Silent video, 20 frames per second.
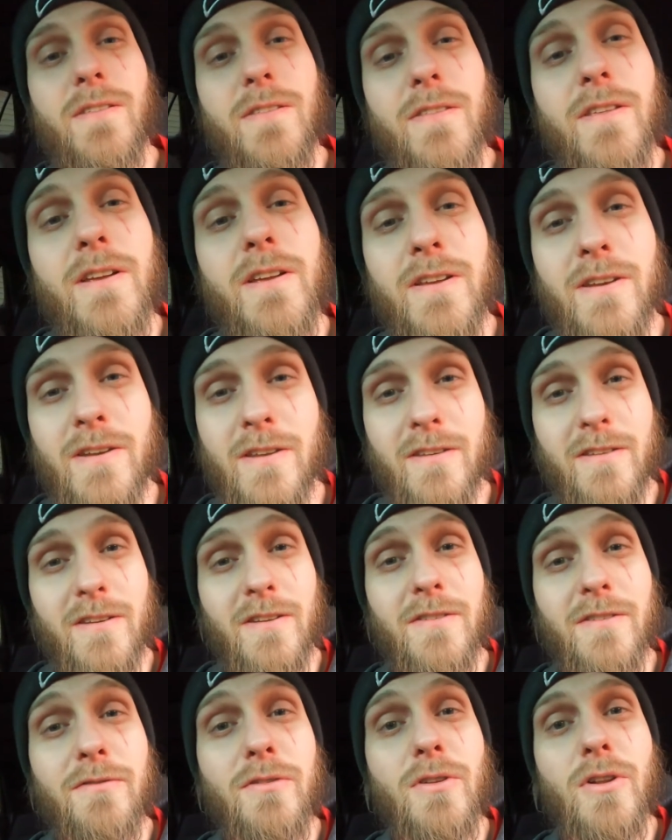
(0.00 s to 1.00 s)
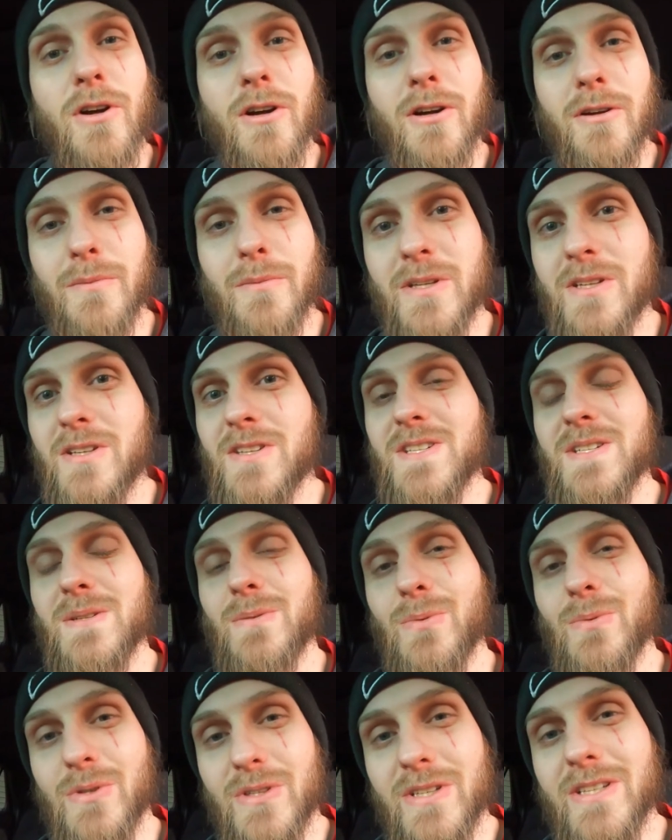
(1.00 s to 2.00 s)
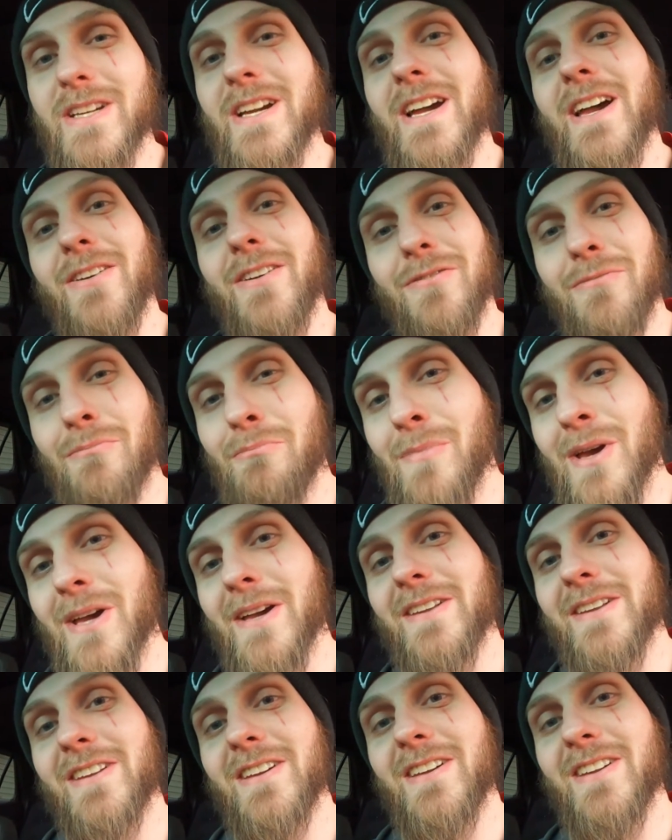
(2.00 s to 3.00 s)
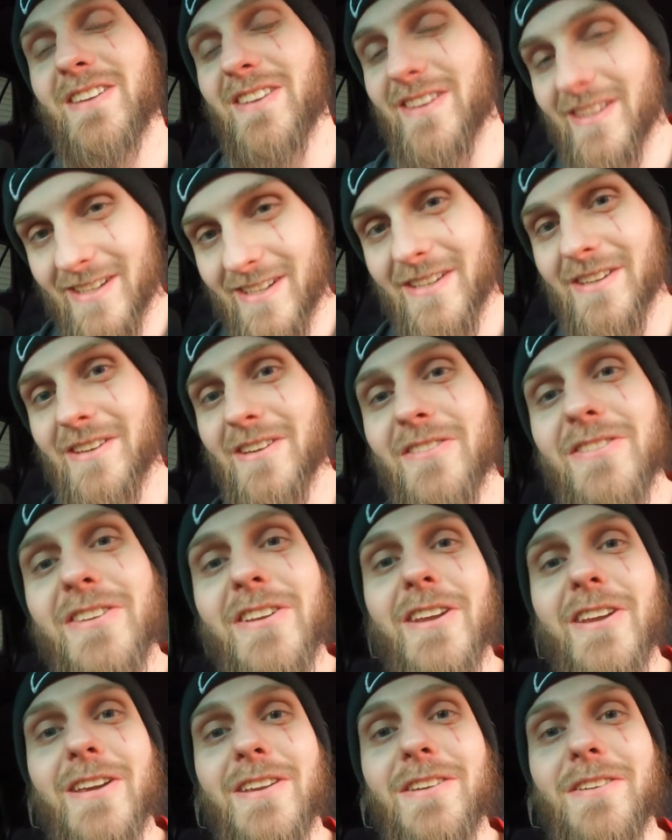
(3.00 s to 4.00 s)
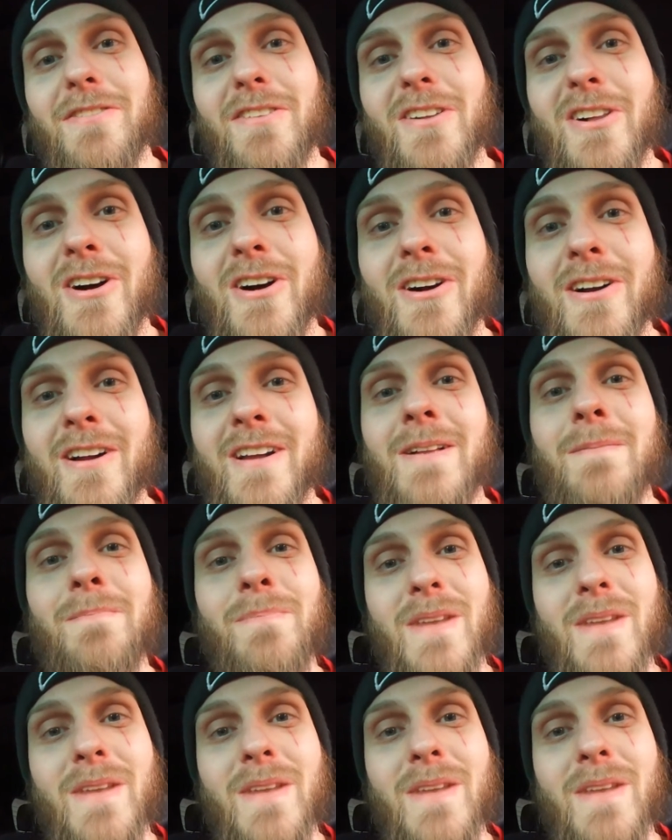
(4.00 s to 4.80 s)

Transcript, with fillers: the end of this vlog, because we have met the end of today's vlog,